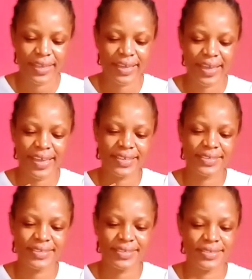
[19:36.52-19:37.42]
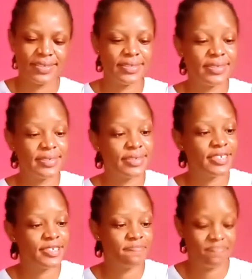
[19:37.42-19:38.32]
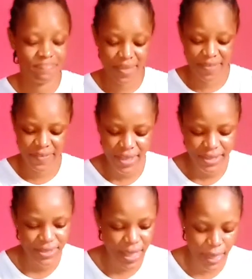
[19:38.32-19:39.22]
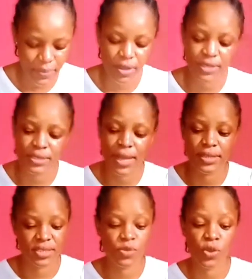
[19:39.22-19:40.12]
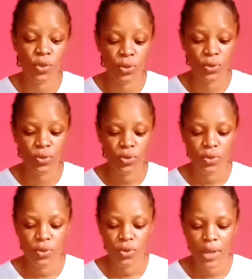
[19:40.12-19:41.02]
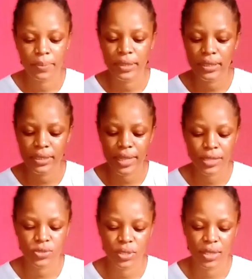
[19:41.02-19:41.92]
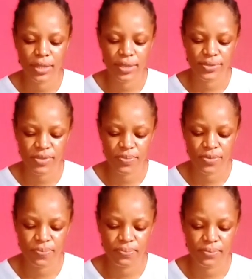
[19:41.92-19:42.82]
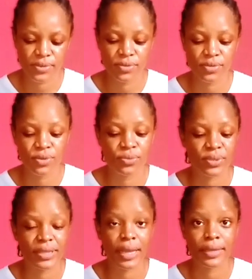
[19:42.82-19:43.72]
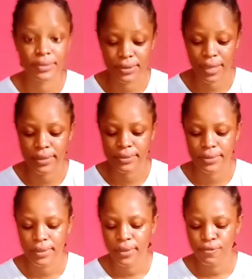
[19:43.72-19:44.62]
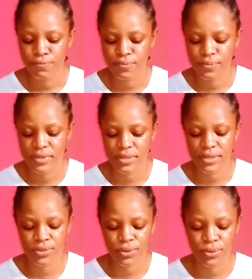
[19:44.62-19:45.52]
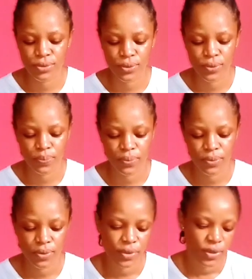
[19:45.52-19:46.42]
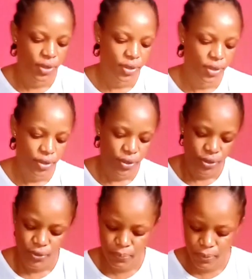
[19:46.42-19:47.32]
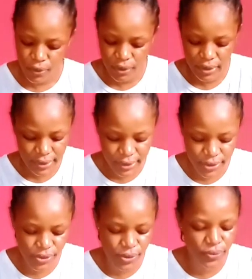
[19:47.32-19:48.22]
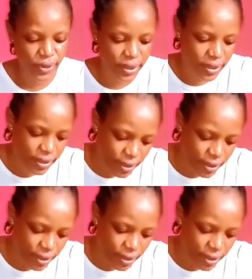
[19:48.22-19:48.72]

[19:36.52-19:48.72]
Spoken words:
guys, this is perfect. Because they are the same color, I'm thinking they are together, so maybe you put your water inside, mix it on top, you plug it somewhere.